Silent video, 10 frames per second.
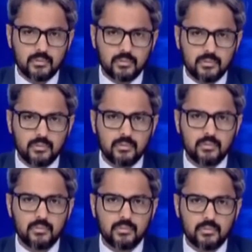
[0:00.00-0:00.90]

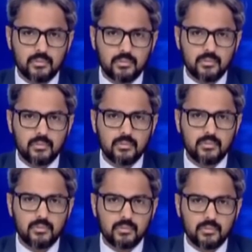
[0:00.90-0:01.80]

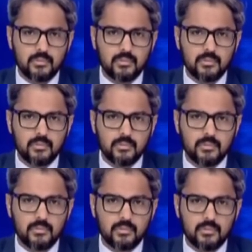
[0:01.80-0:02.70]

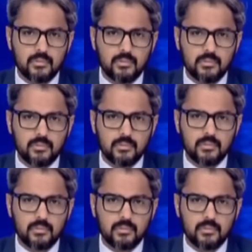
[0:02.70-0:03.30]
The person shown says nothing.